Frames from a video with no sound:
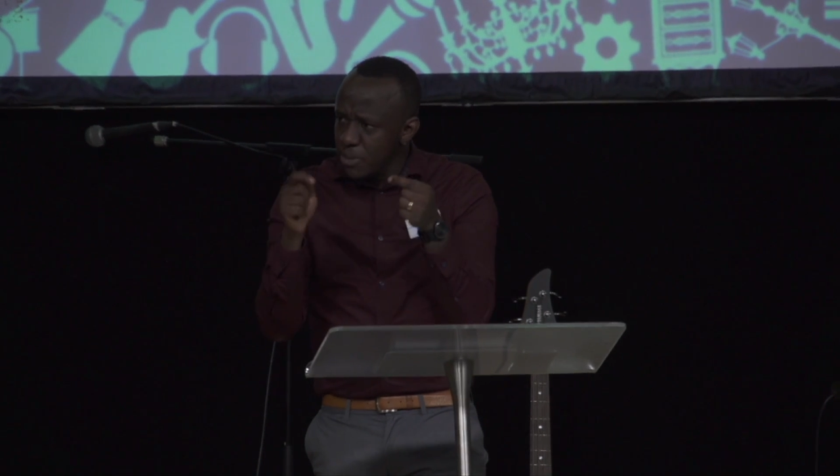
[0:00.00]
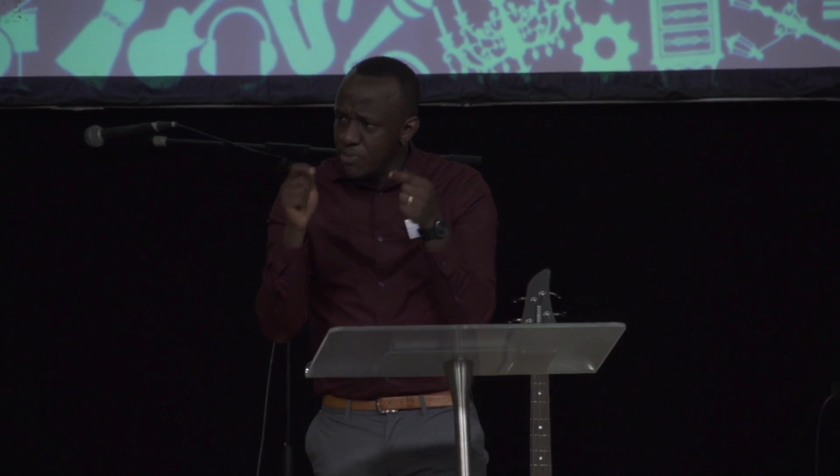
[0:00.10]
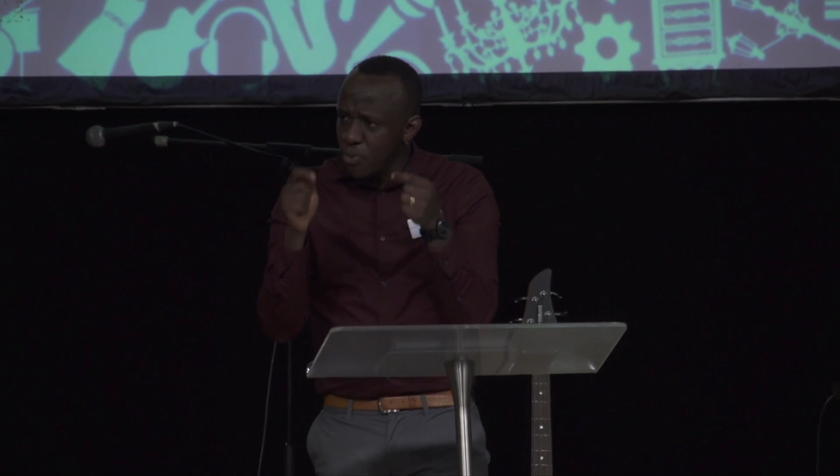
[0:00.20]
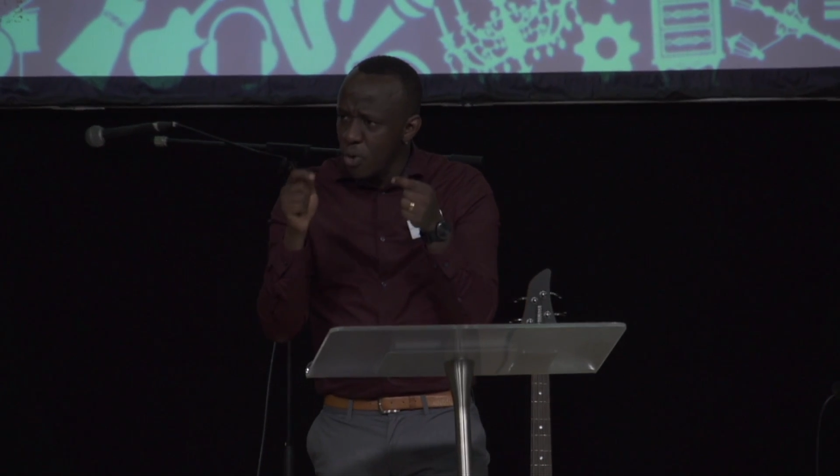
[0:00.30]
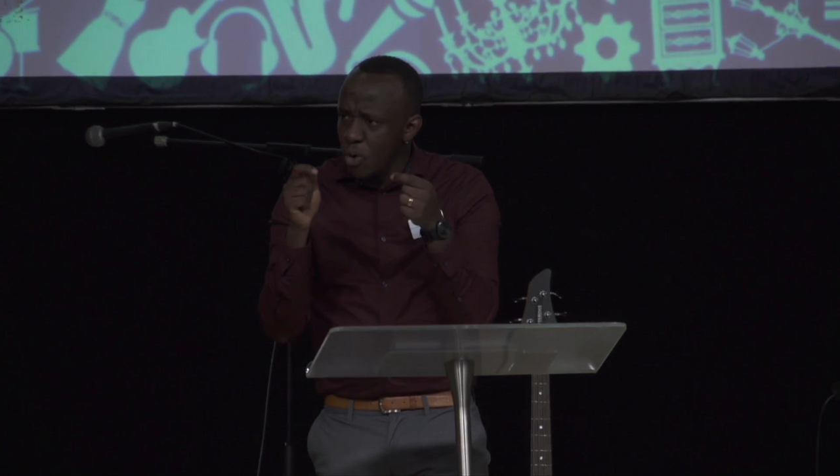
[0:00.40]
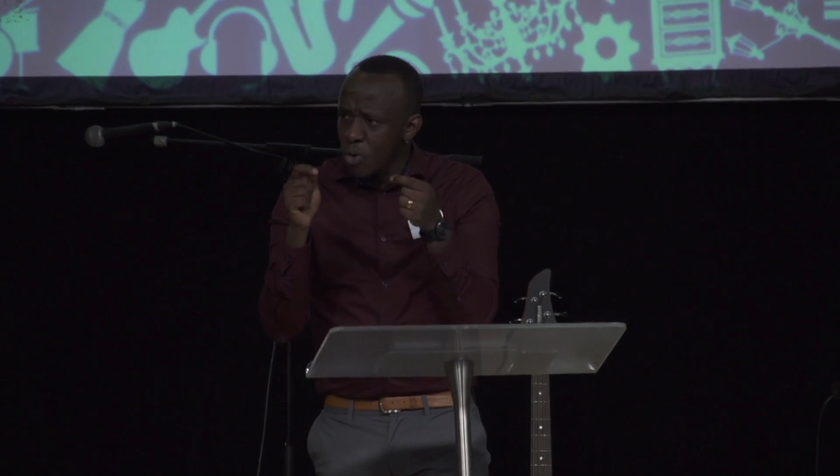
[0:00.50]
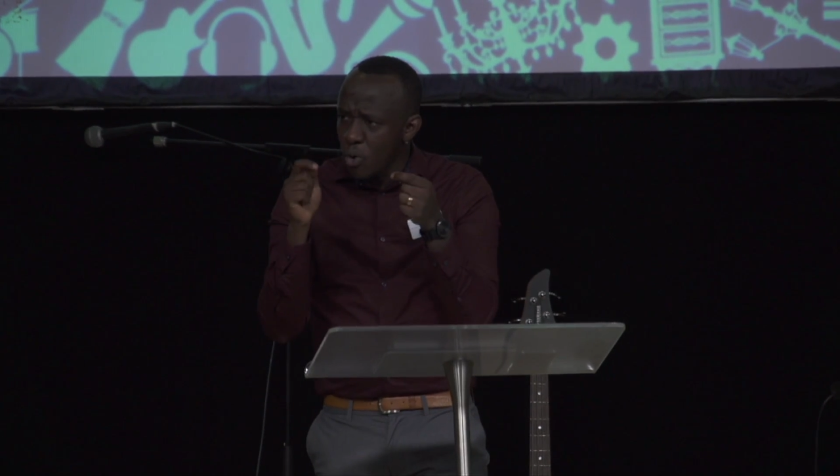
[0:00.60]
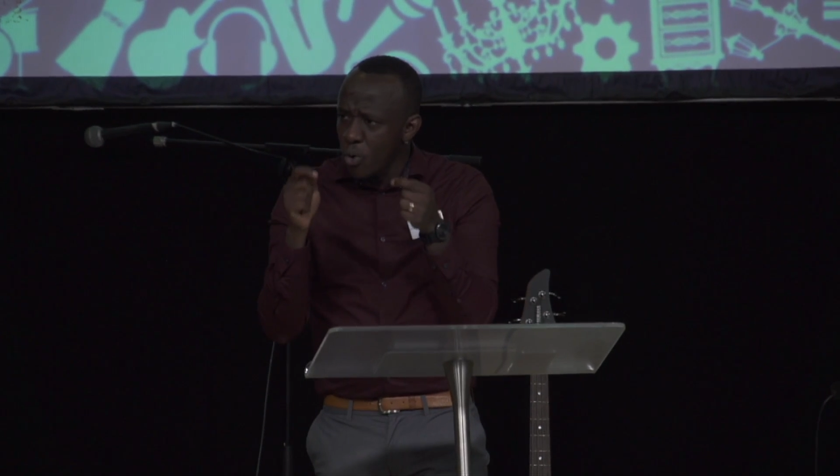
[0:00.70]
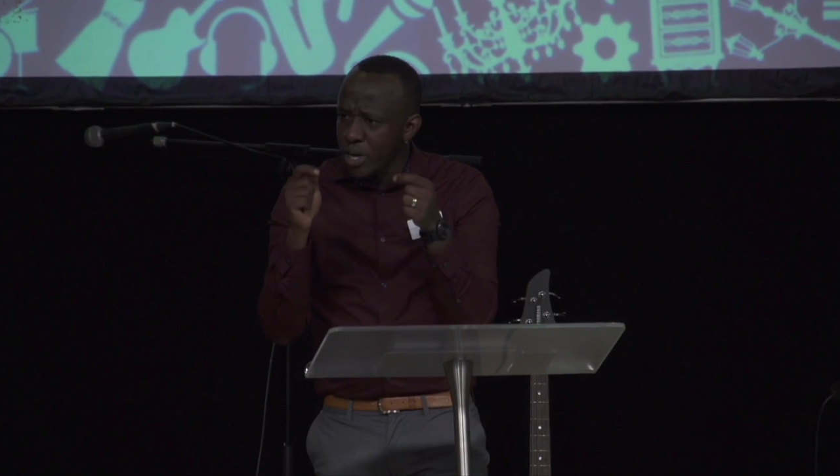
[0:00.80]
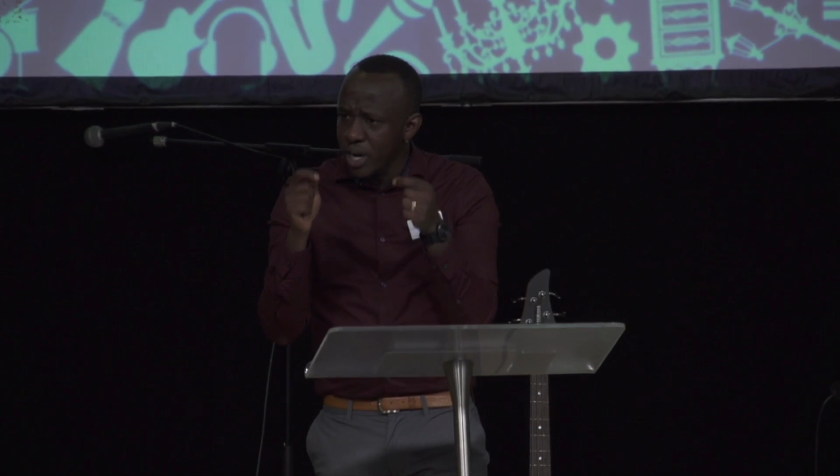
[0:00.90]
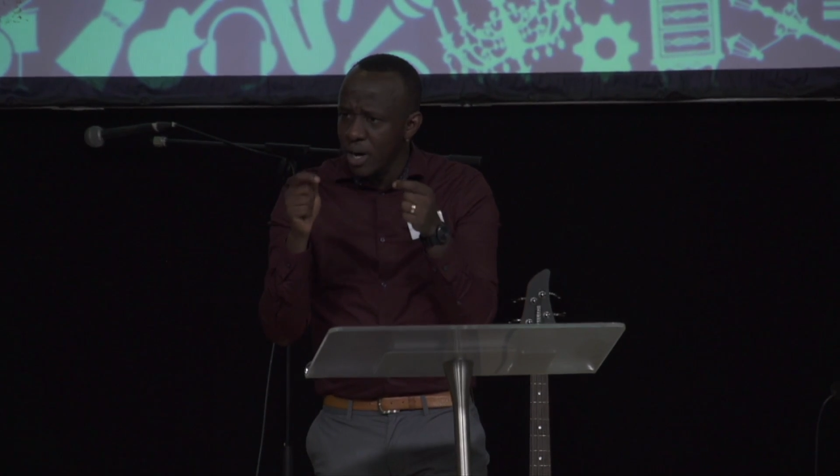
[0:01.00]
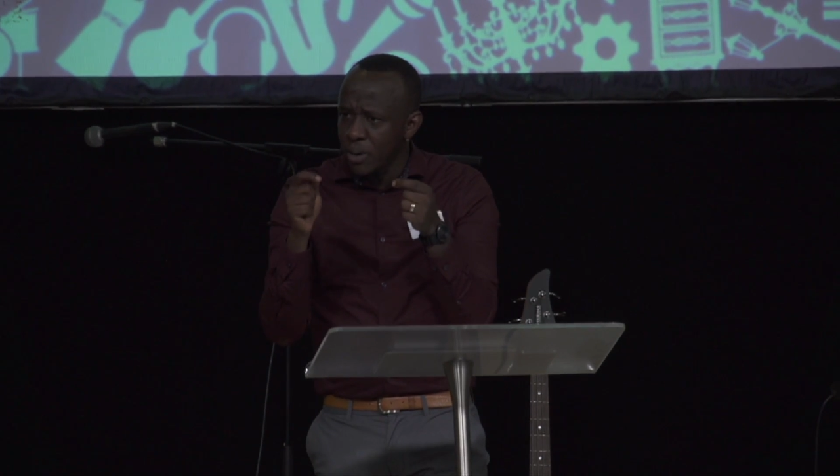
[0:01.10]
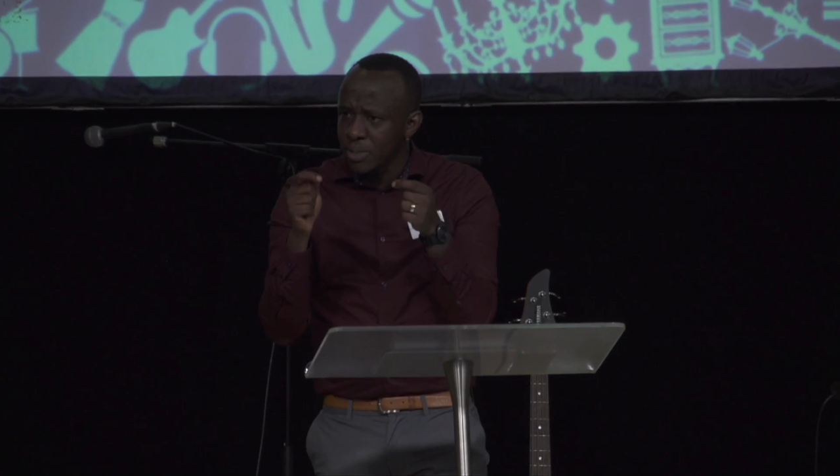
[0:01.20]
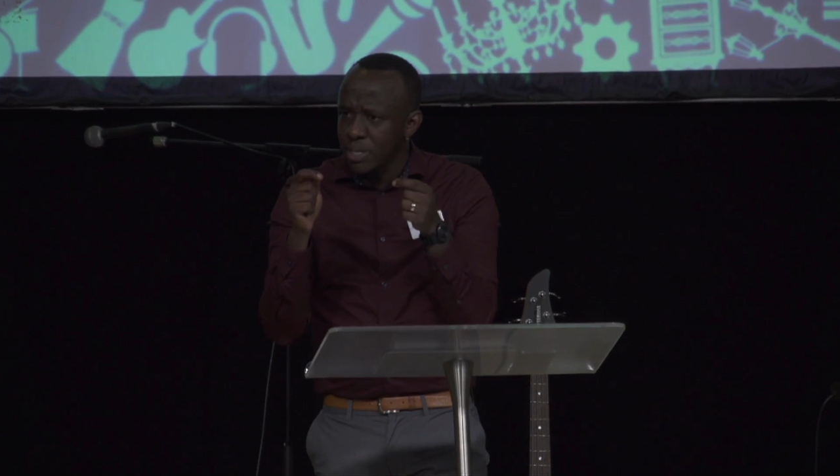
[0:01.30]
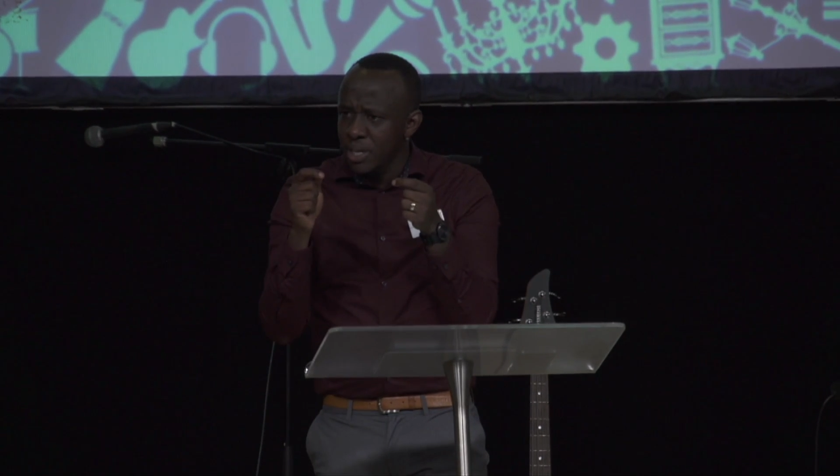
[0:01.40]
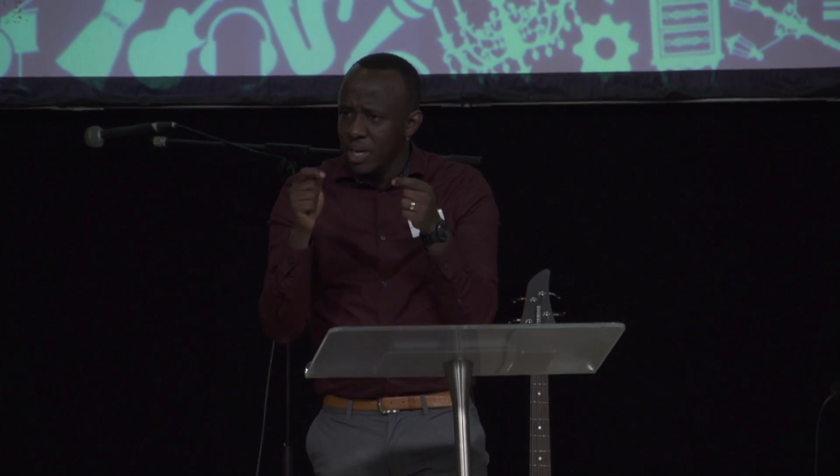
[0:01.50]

before going out